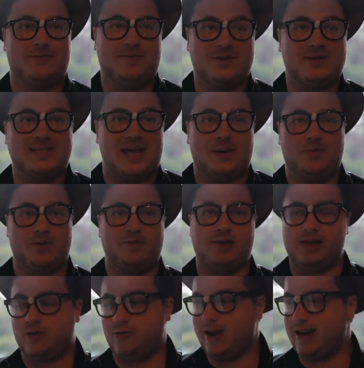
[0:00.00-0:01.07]
The first step would be
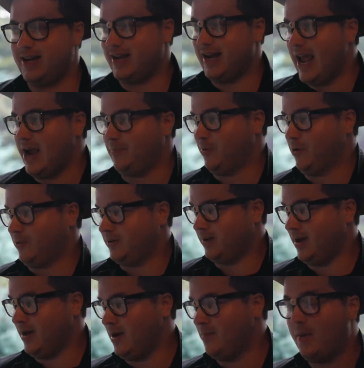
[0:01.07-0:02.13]
creating an airport,
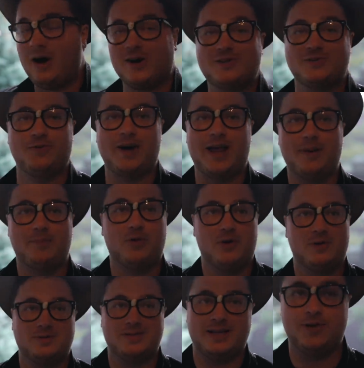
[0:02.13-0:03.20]
a Box Fort
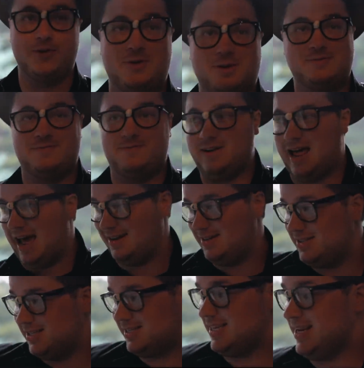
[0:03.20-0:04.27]
airport that you could fly to
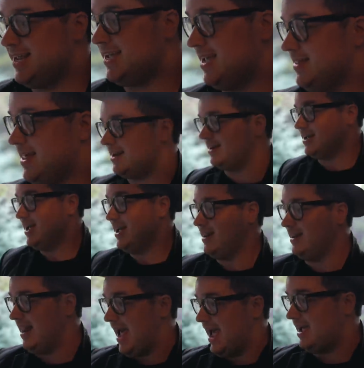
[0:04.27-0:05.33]
the city and then
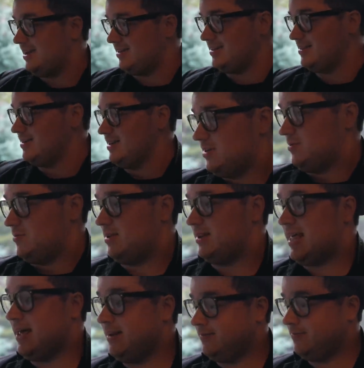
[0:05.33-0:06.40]
land, and well,
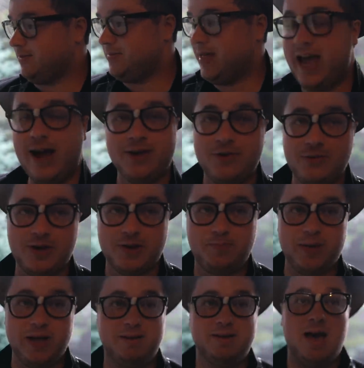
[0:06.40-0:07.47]
then from there you could
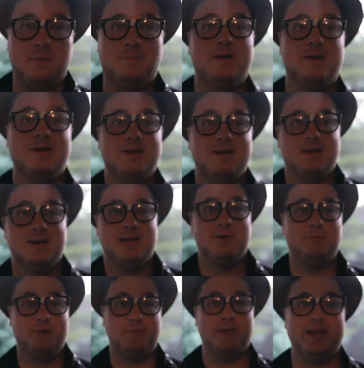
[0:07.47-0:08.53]
build up.
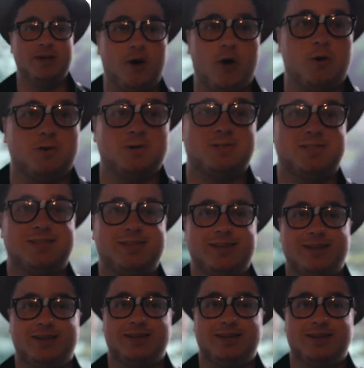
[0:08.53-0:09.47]
It would be yours,